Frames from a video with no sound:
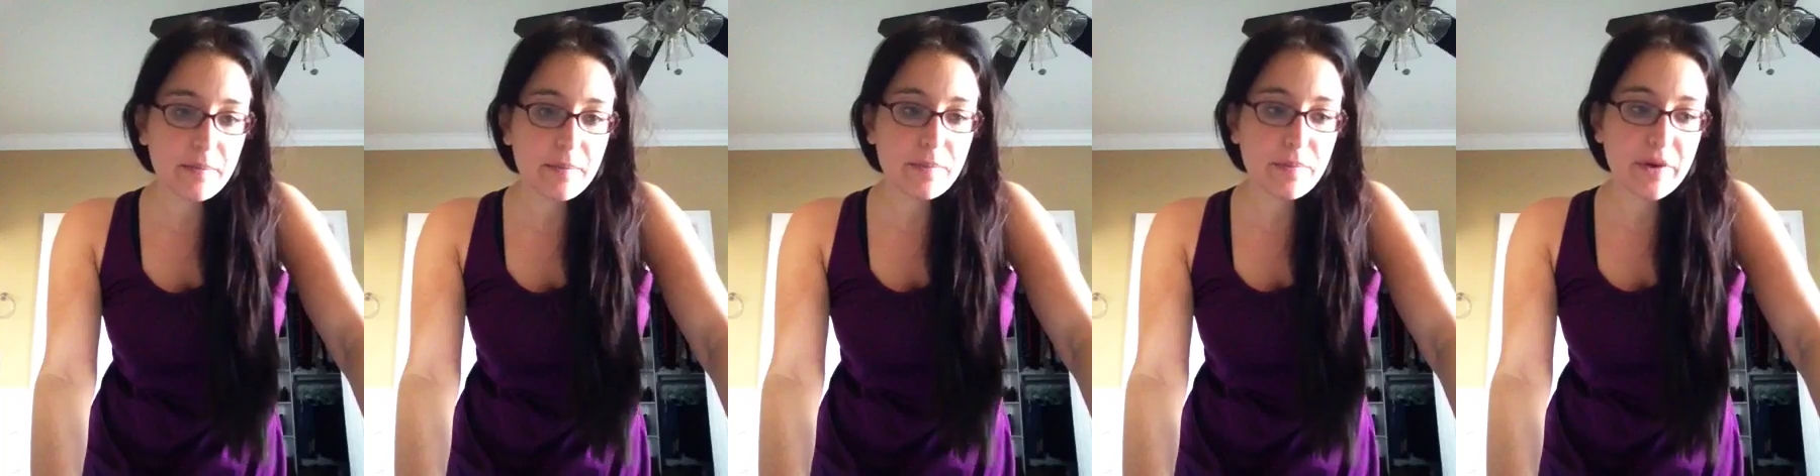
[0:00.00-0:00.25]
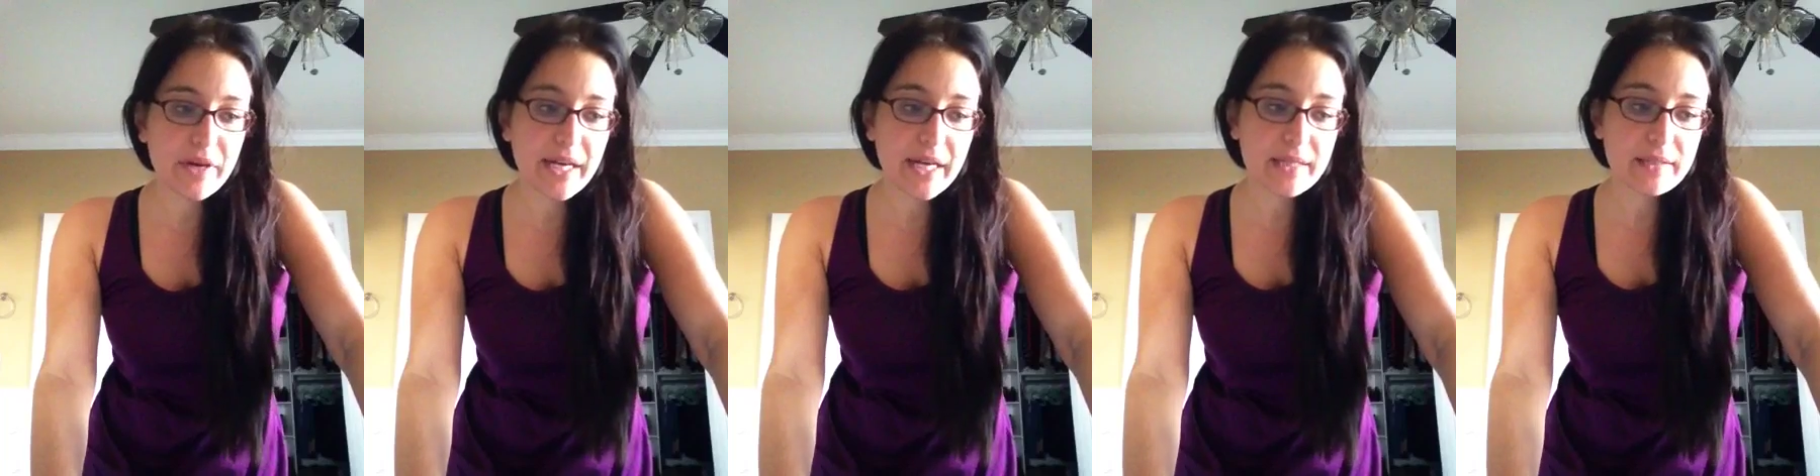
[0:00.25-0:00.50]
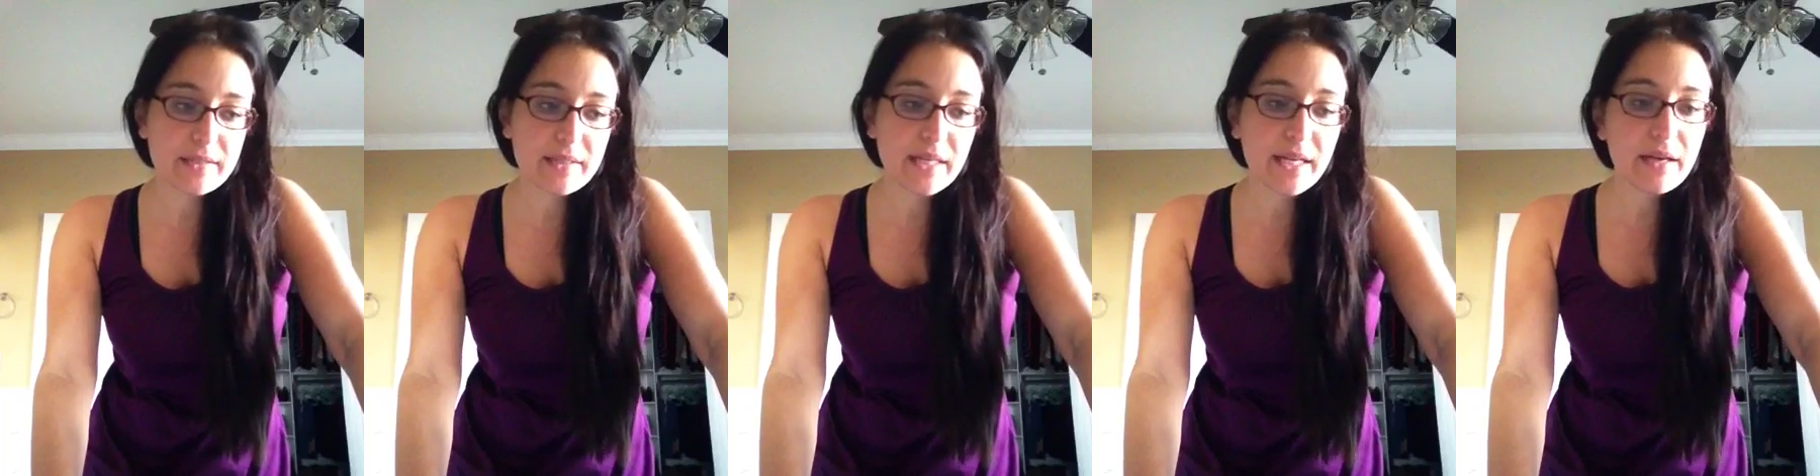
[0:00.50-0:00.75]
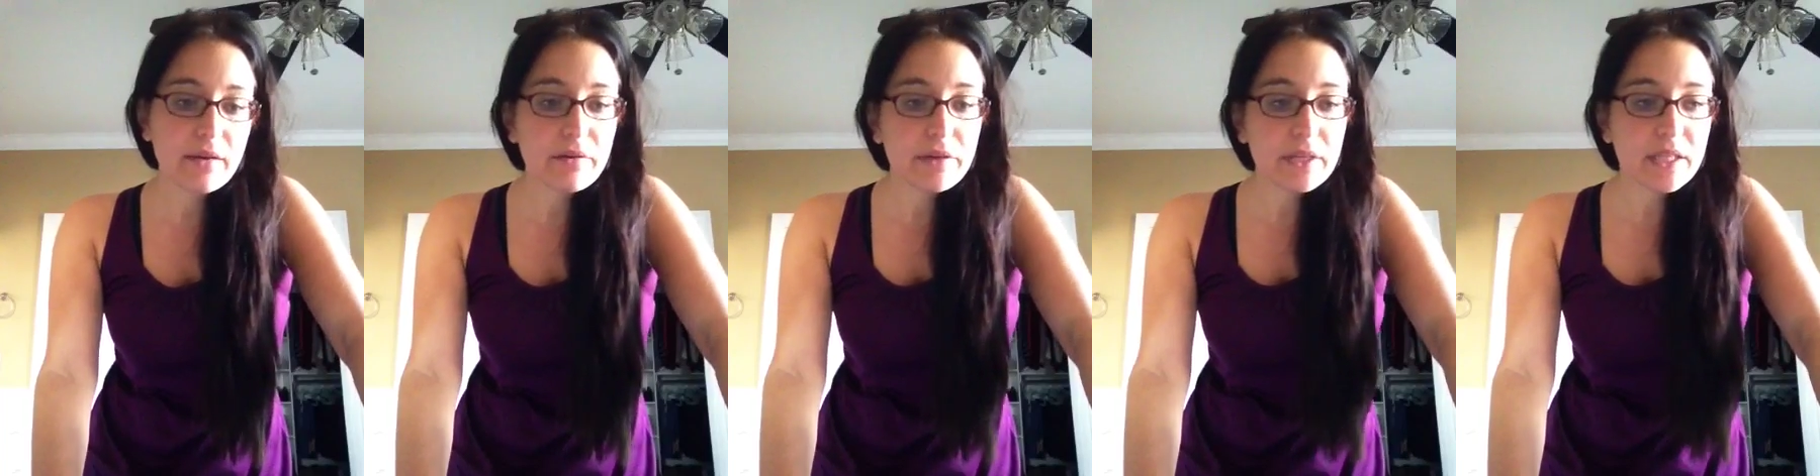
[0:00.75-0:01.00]
brands that
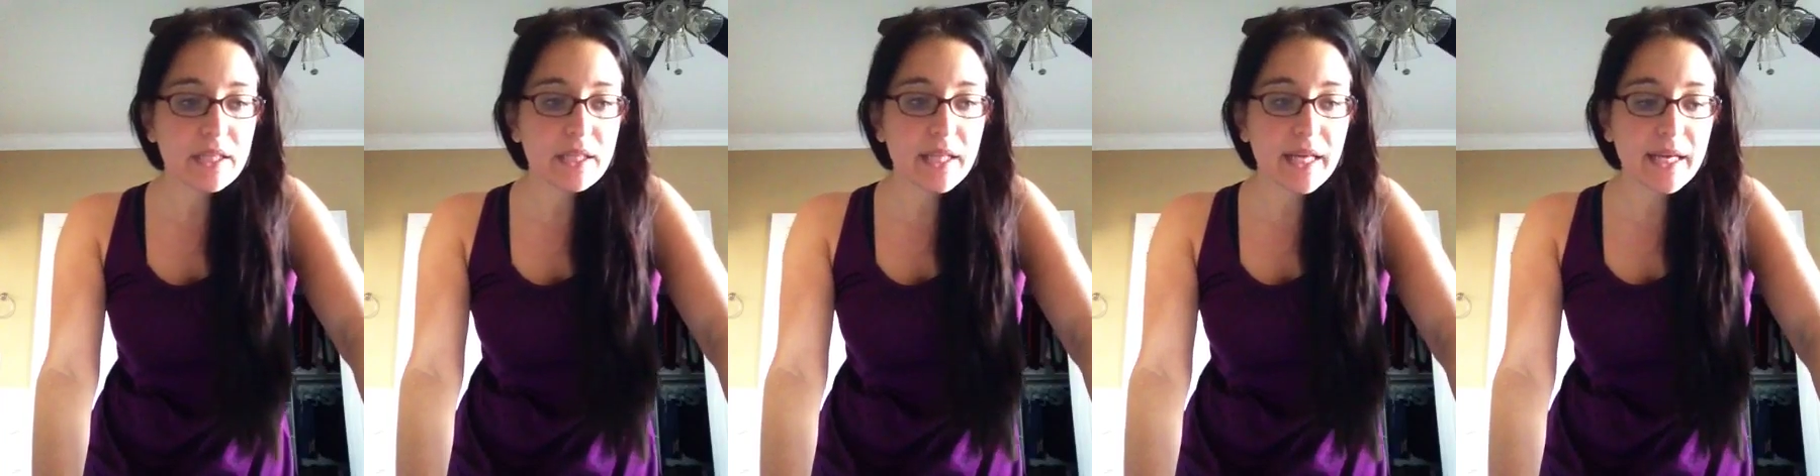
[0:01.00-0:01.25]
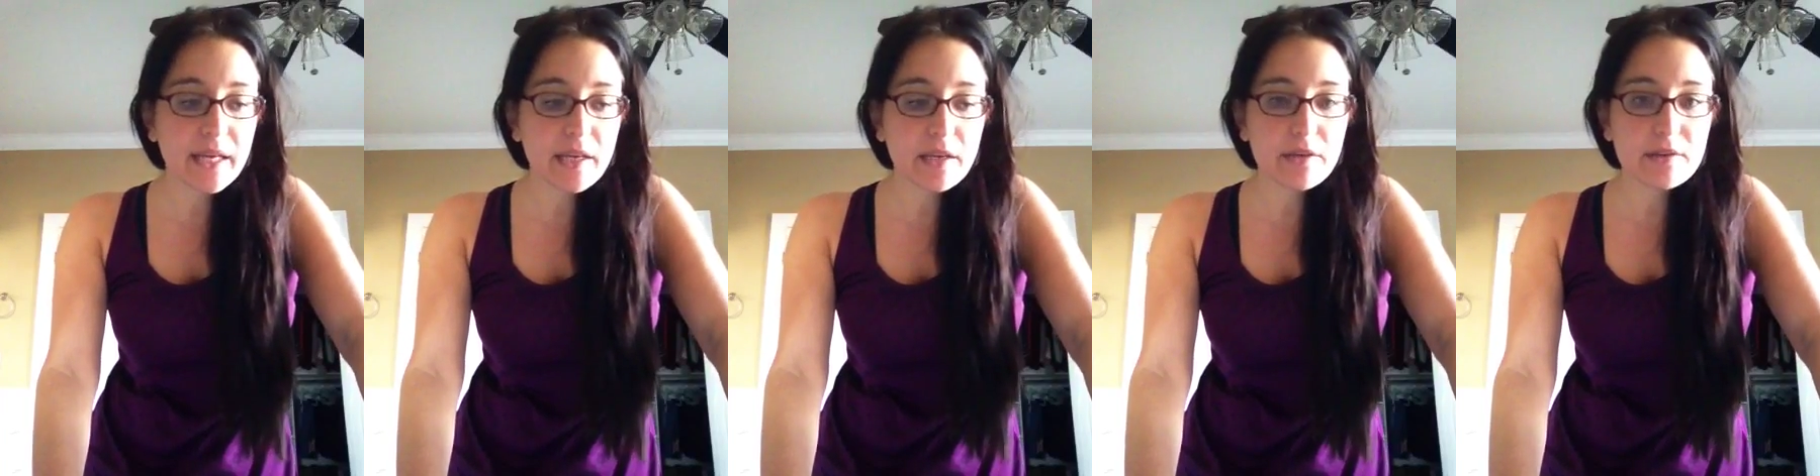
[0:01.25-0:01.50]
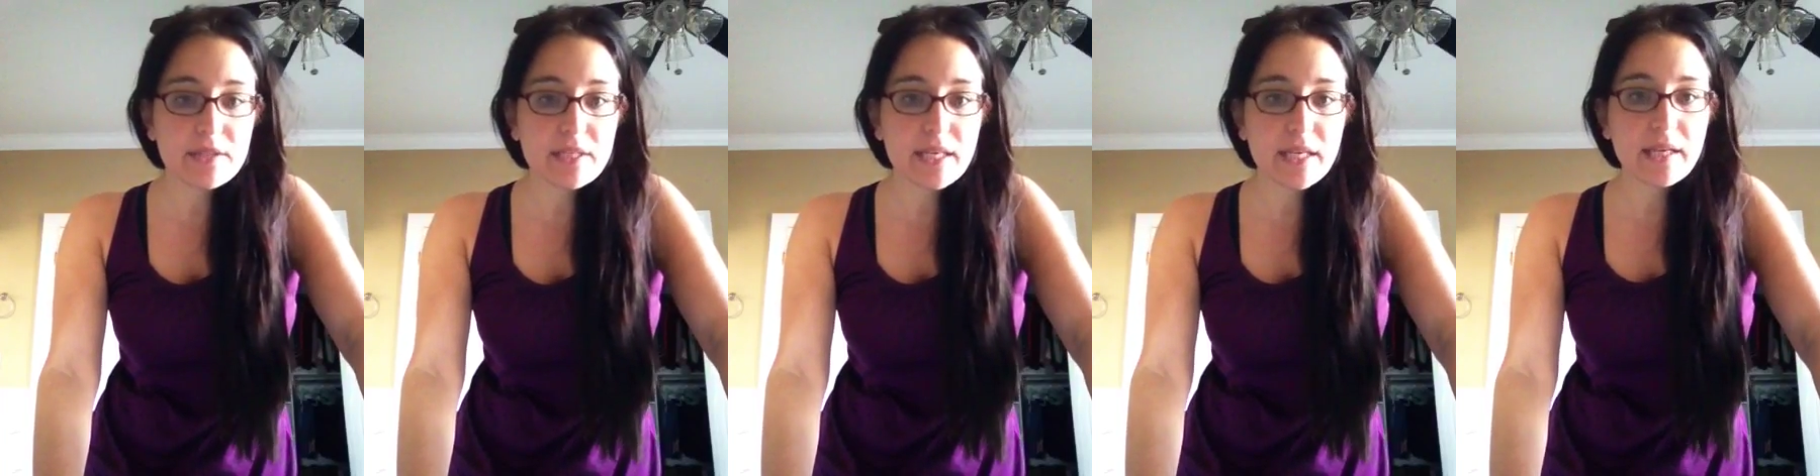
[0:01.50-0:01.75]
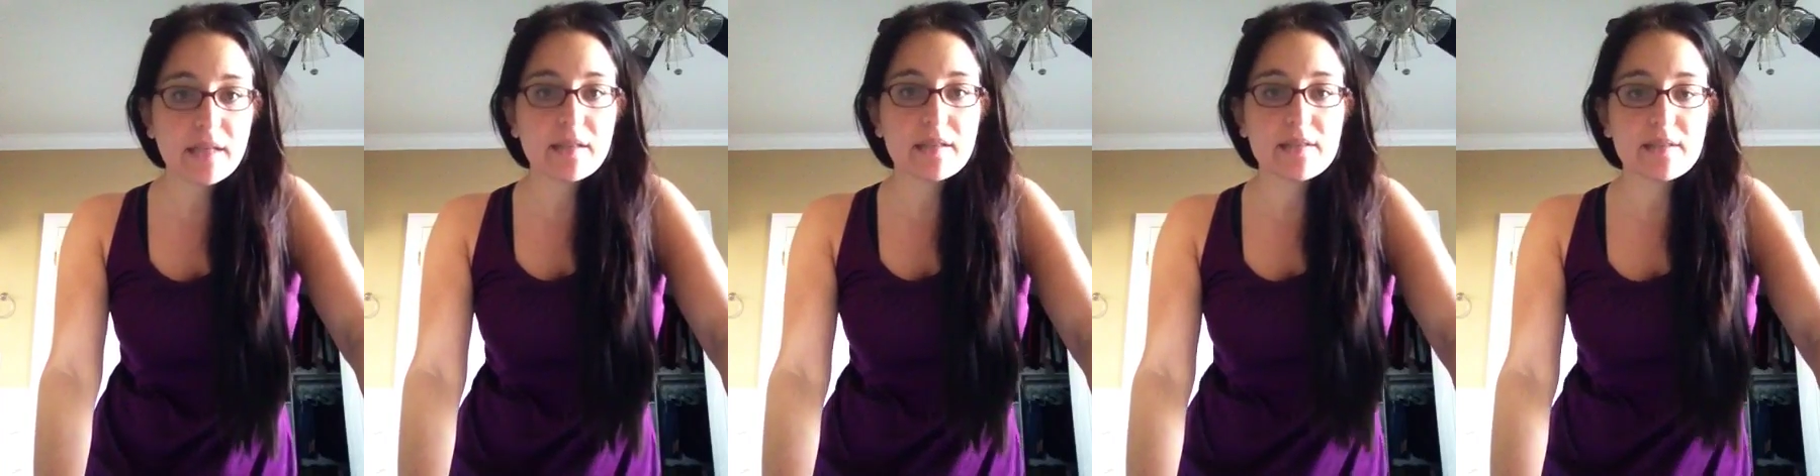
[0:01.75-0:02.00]
I really like
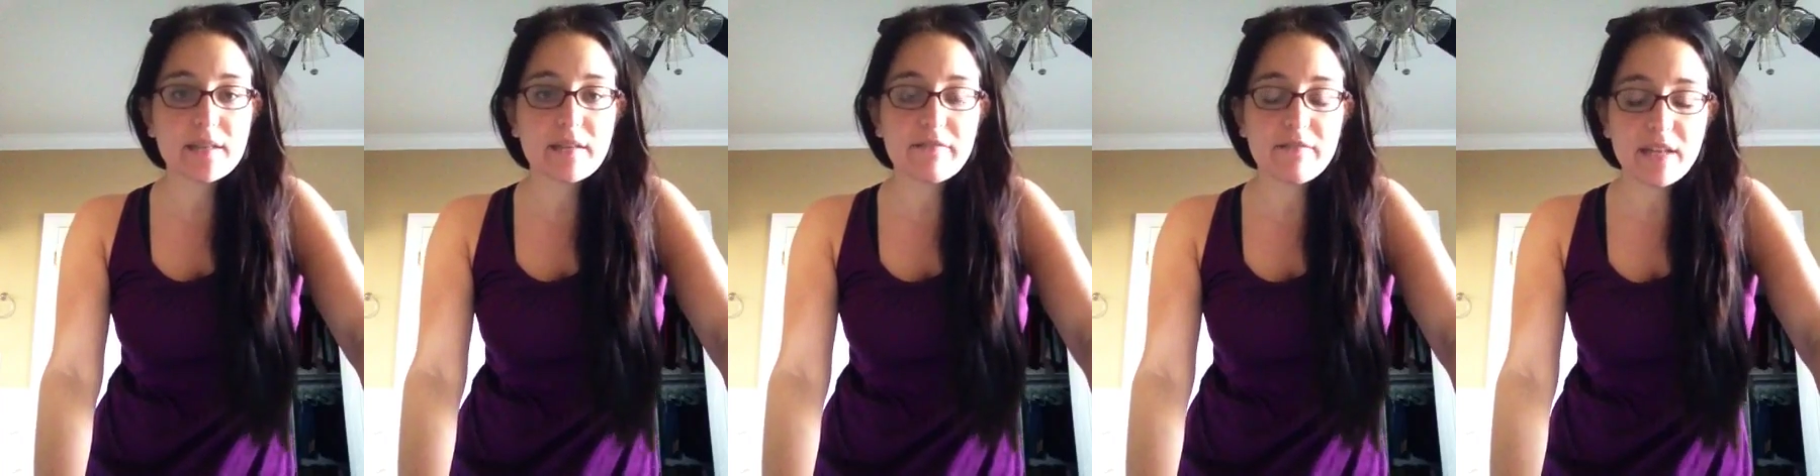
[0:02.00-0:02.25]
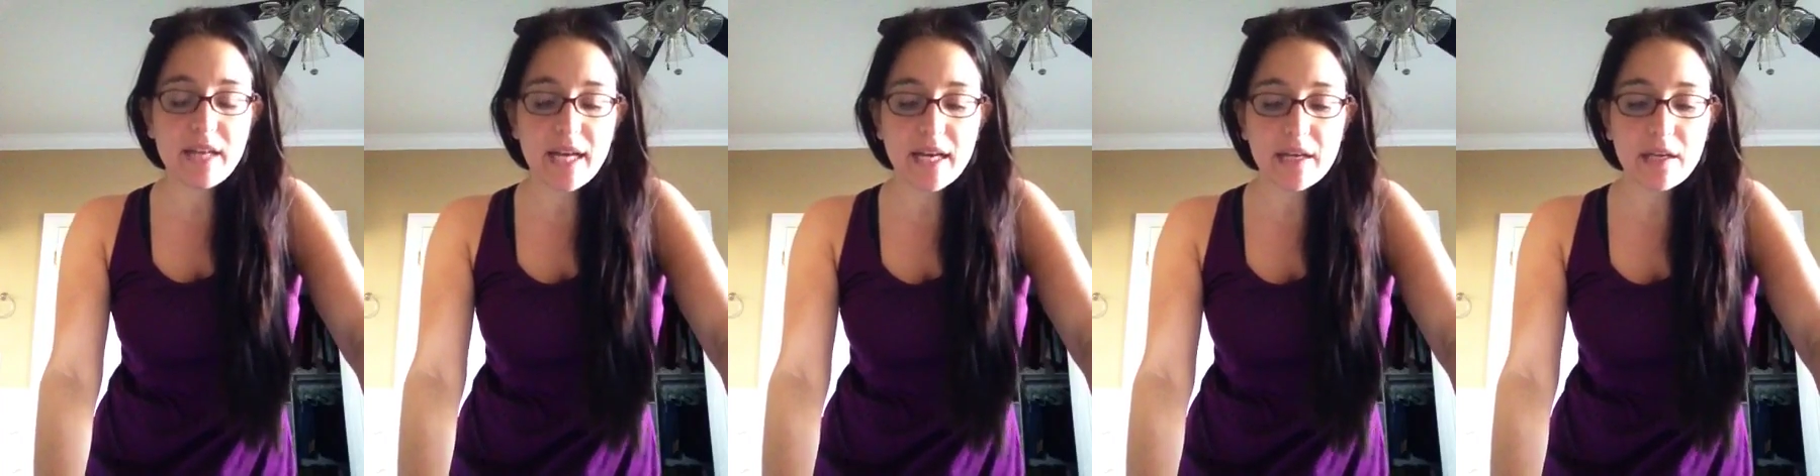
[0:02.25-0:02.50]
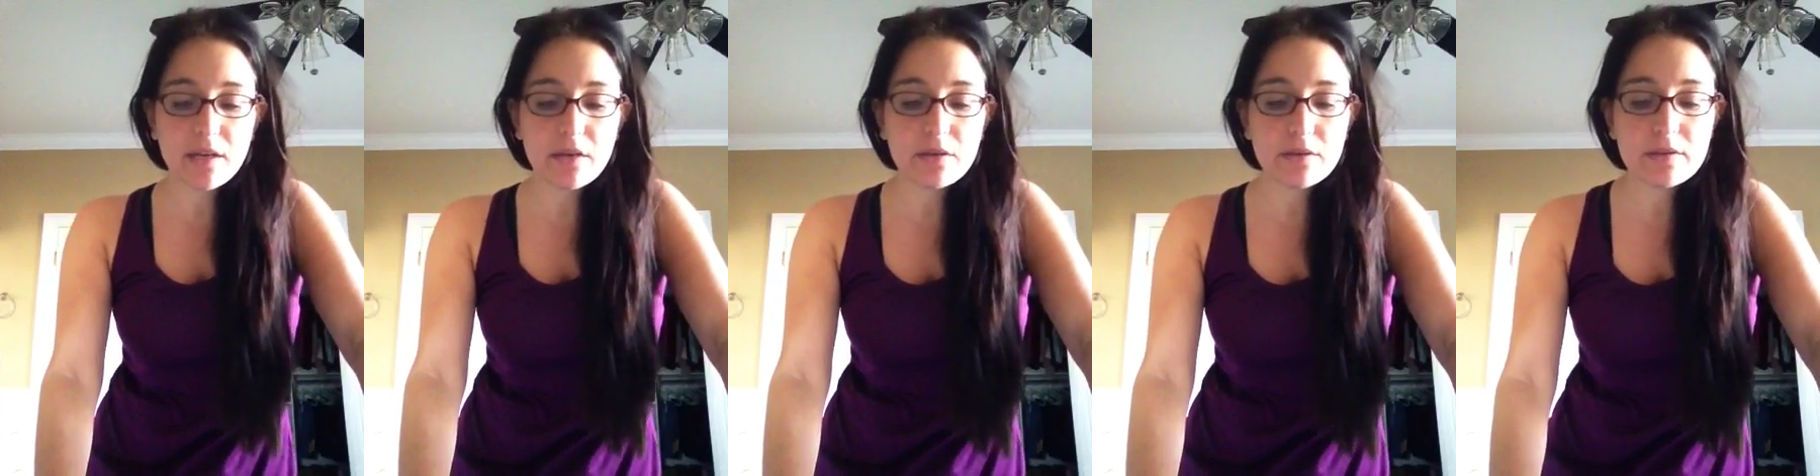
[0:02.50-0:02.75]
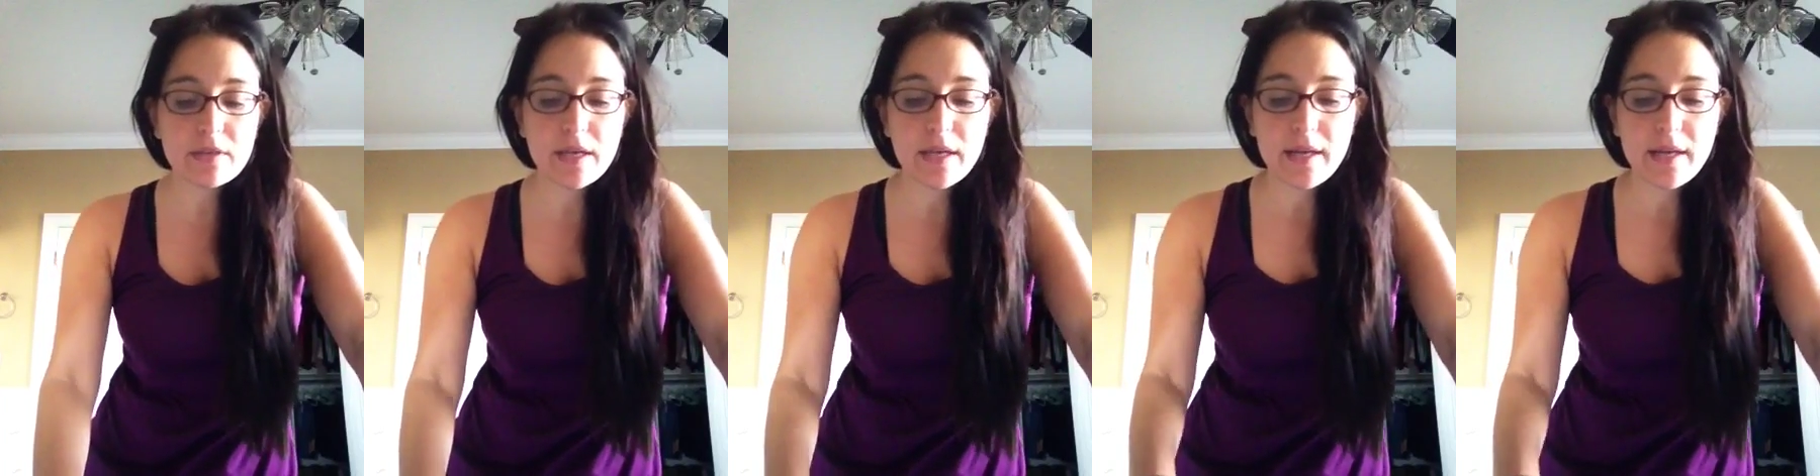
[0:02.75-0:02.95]
using and the stuff that I use.